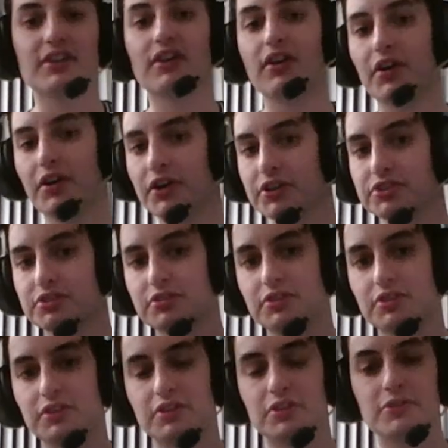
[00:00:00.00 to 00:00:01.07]
also
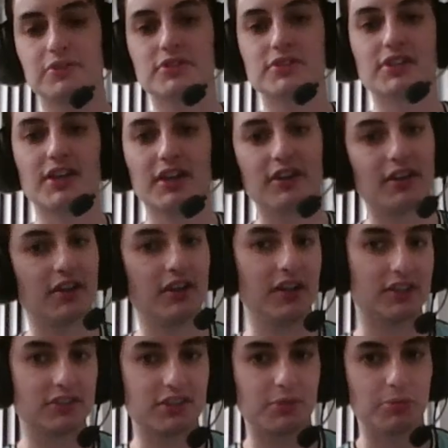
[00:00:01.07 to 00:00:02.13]
concludes in a
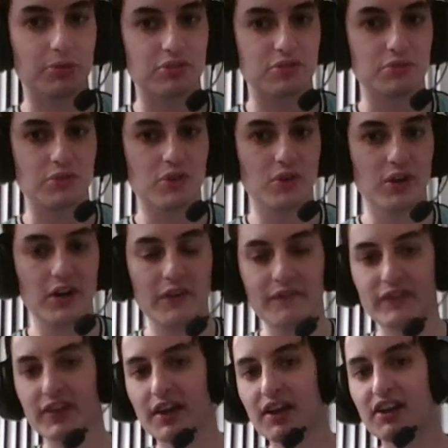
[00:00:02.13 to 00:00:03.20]
simple 2 core,
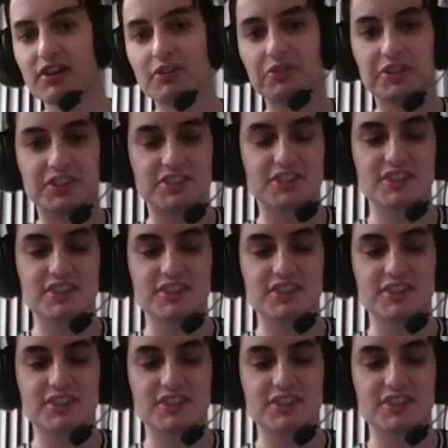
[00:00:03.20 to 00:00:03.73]
which,